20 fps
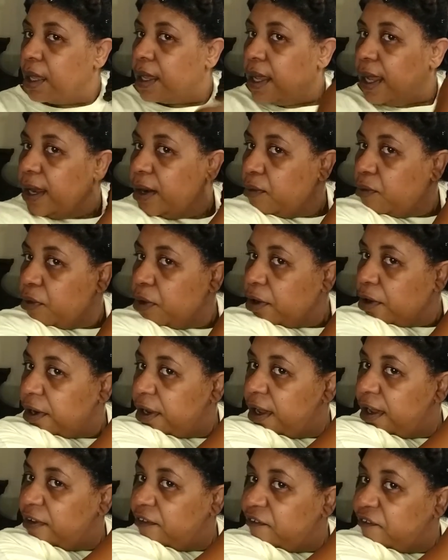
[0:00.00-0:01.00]
Gotta work
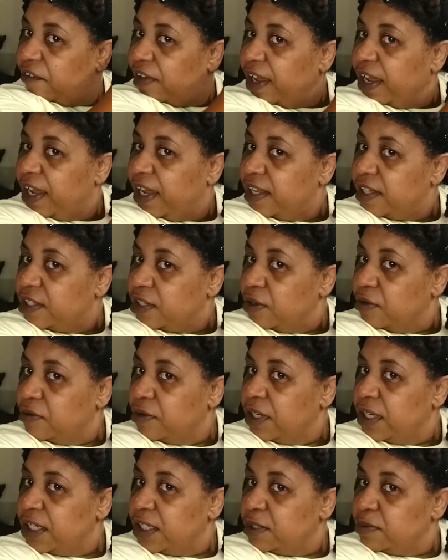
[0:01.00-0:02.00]
kind of fast
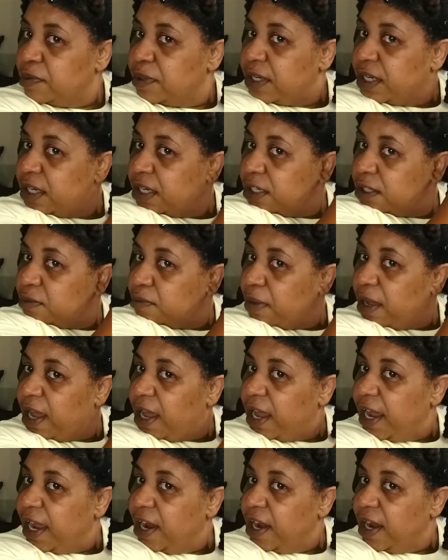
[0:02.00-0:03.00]
on this because
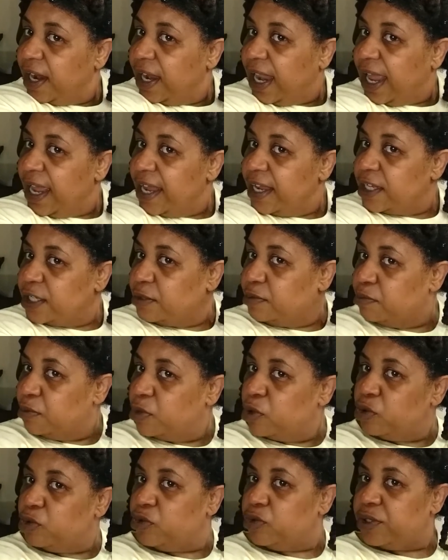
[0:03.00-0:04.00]
my hair likes
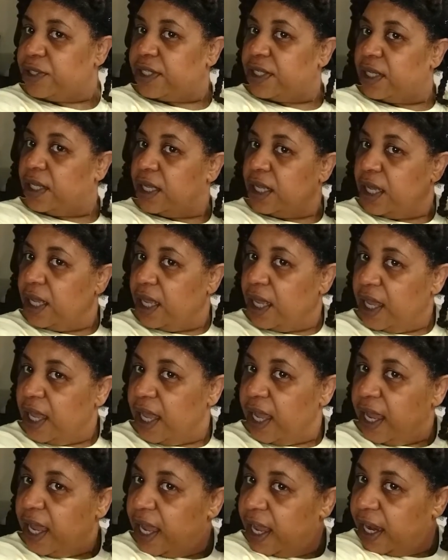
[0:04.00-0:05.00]
mousse
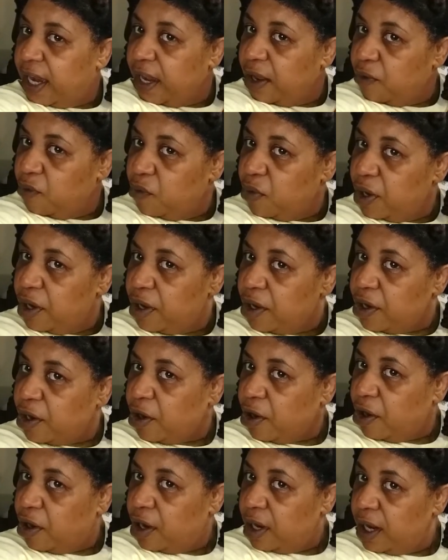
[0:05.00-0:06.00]
and it will
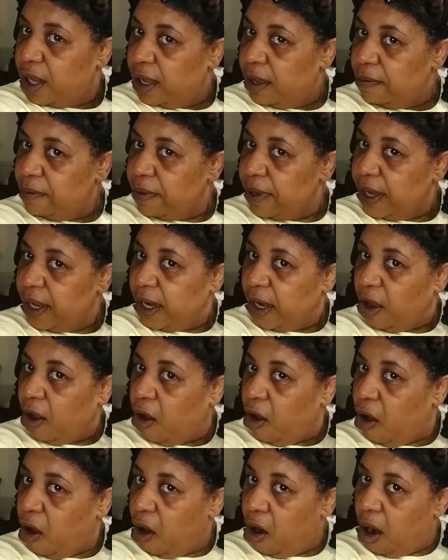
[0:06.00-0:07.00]
curl up in a
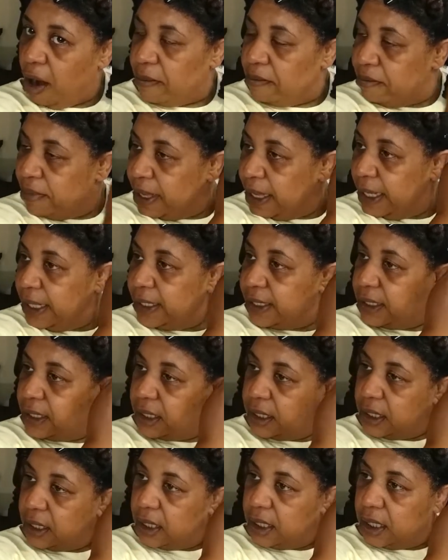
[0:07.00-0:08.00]
heartbeat.
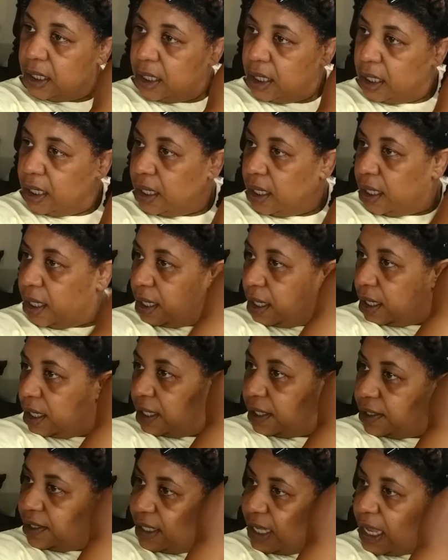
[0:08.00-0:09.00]

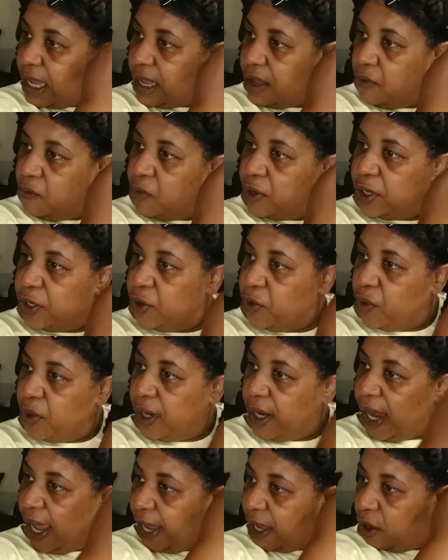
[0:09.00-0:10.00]
It's thinking we're
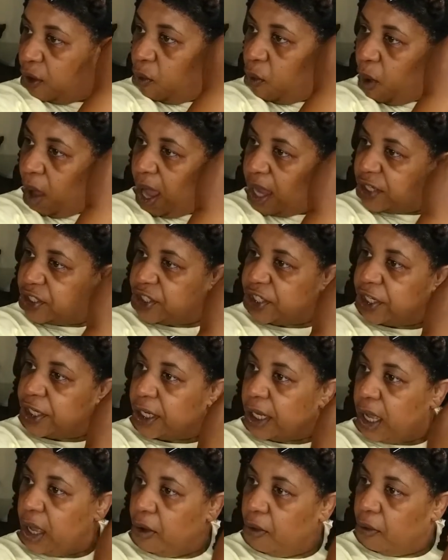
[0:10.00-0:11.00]
doing like a wash
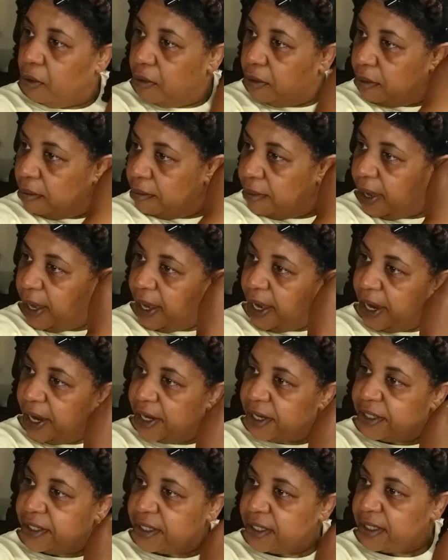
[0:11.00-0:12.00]
and go. My
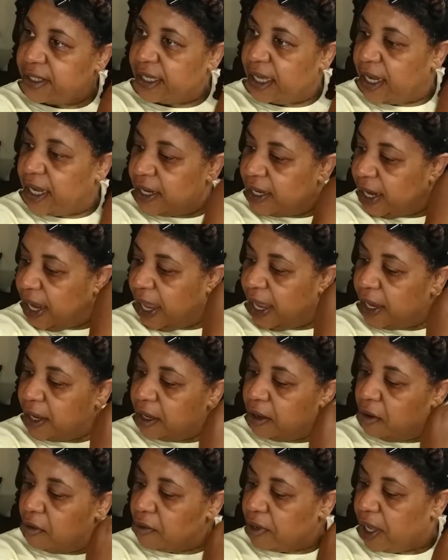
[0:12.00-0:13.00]
hair is set
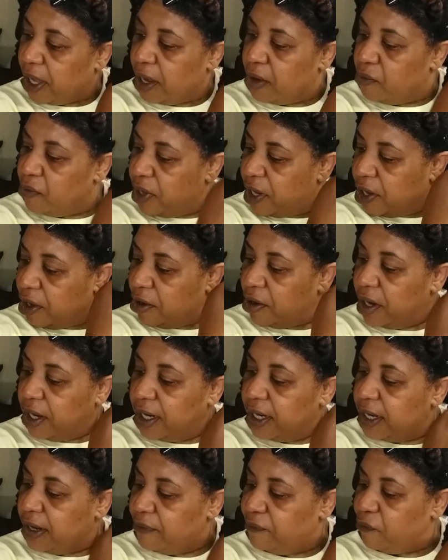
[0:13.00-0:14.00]
like, okay, we're
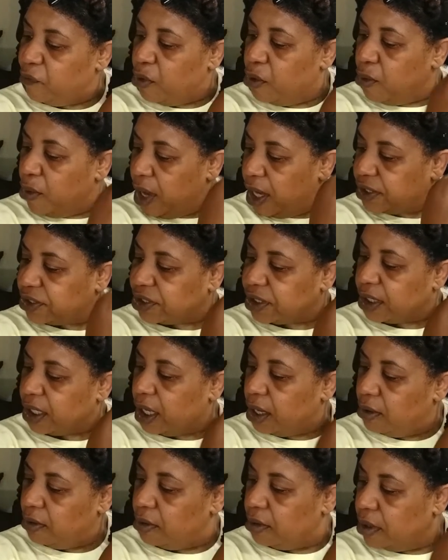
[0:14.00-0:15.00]
curling up for a wash and go.